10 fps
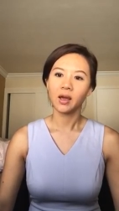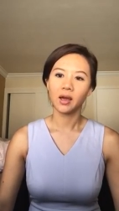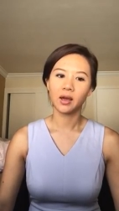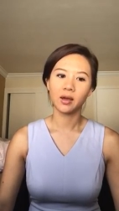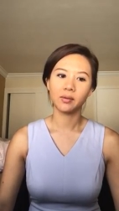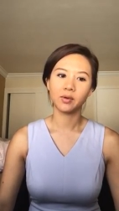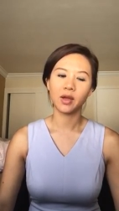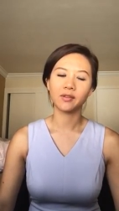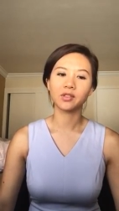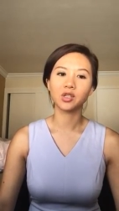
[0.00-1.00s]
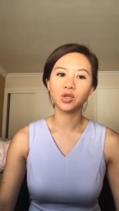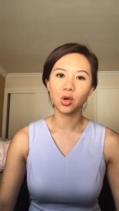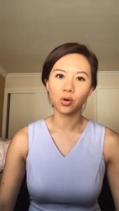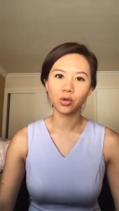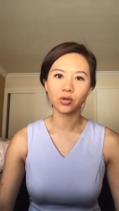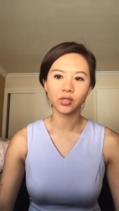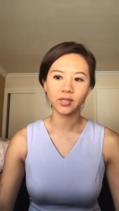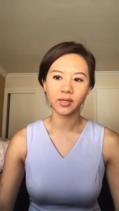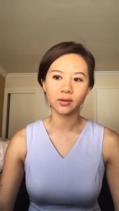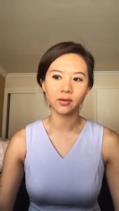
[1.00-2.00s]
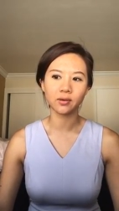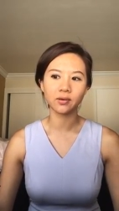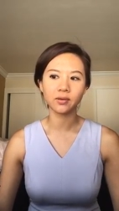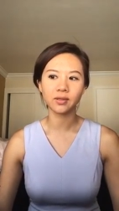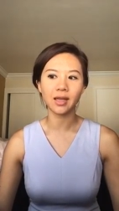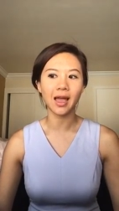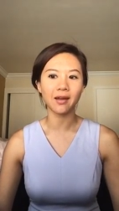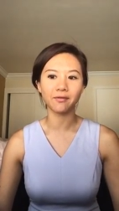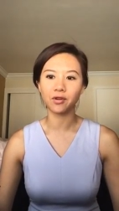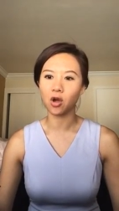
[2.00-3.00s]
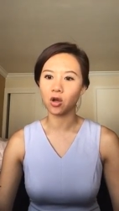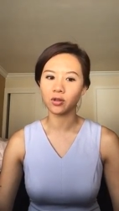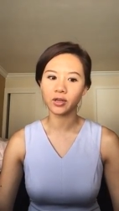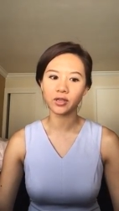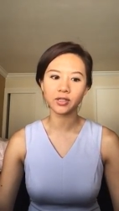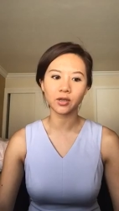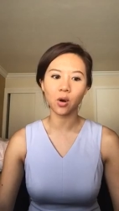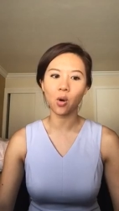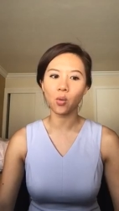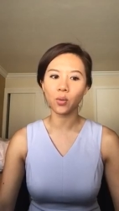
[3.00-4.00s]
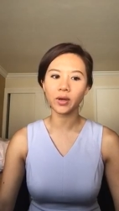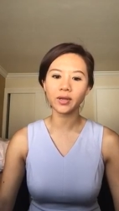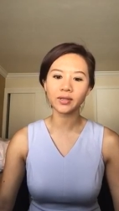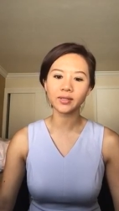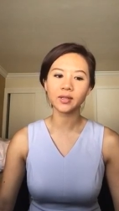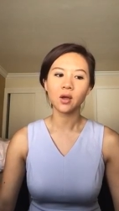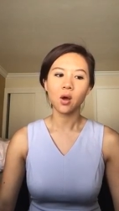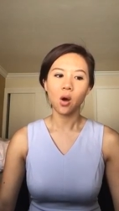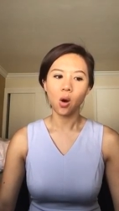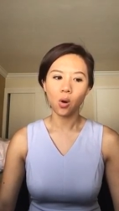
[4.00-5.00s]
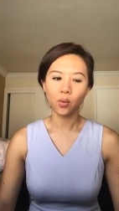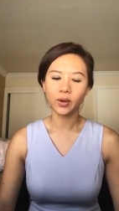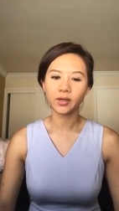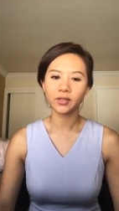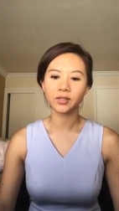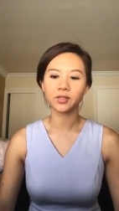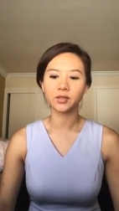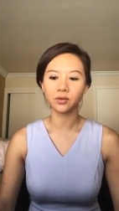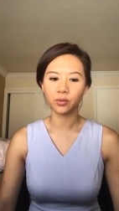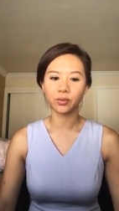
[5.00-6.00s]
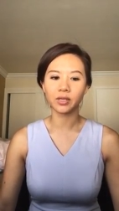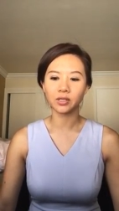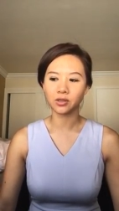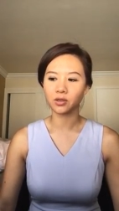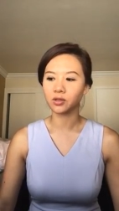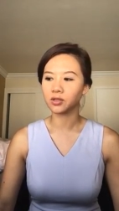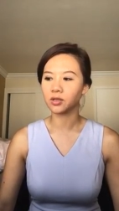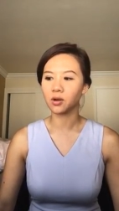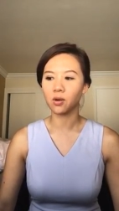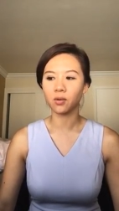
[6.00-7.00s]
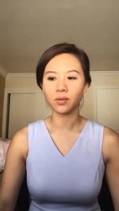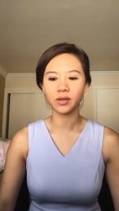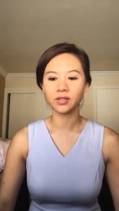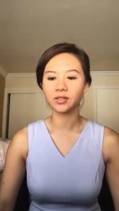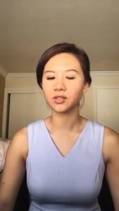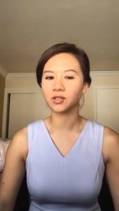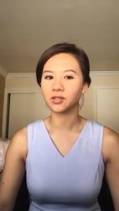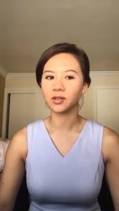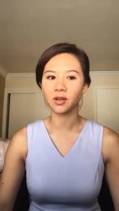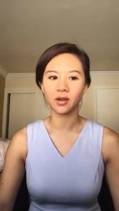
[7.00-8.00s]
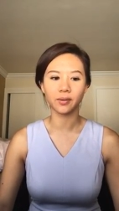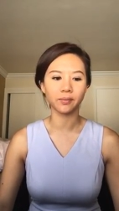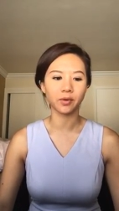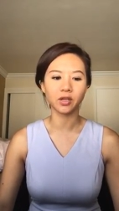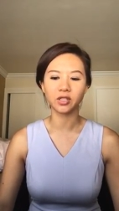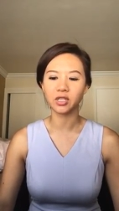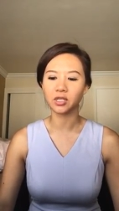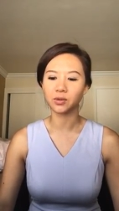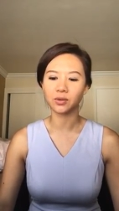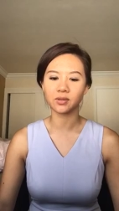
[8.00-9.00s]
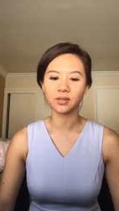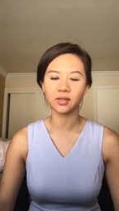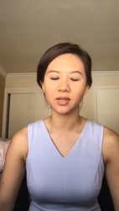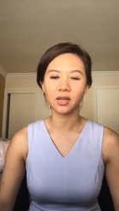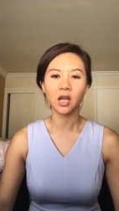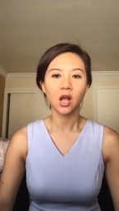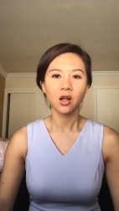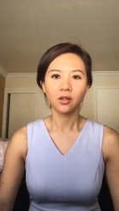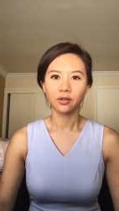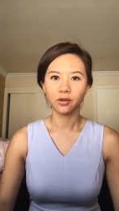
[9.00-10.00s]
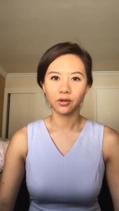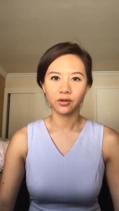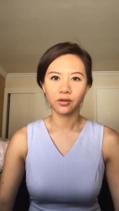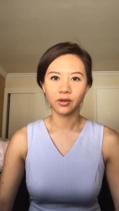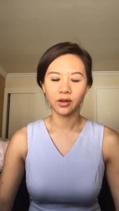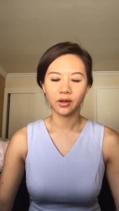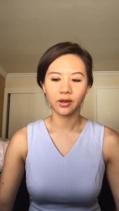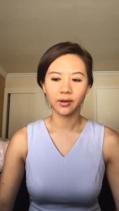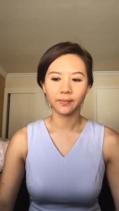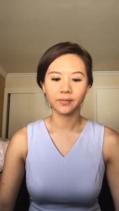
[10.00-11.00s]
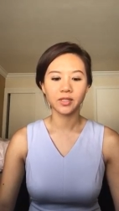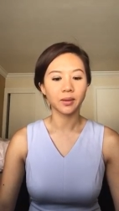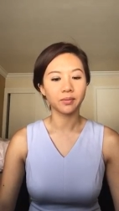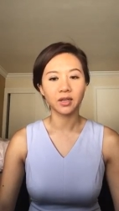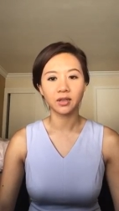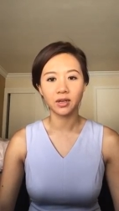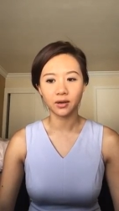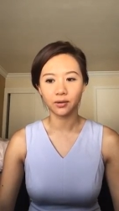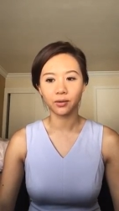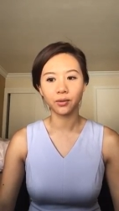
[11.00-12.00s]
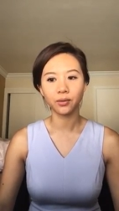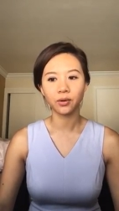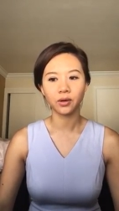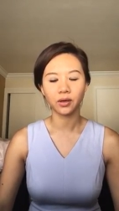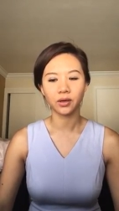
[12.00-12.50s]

Um, you have to know your skills, have knowledge, and always, always do research and always just um, continuously learn um, something new